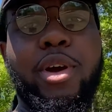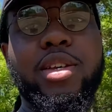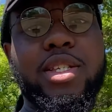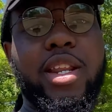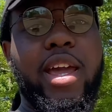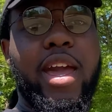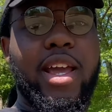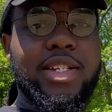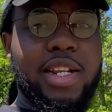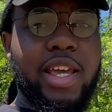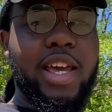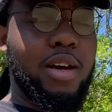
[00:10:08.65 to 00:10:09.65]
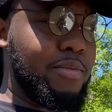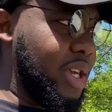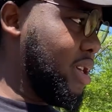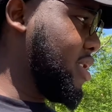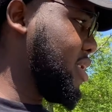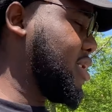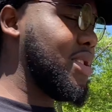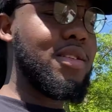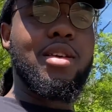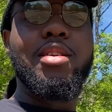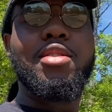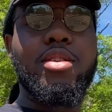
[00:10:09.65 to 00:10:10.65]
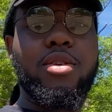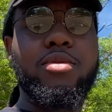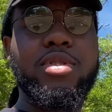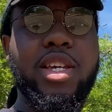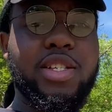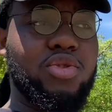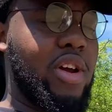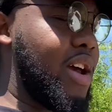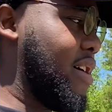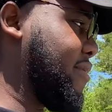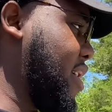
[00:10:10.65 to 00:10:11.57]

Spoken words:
person that actually helped me, you know, test drive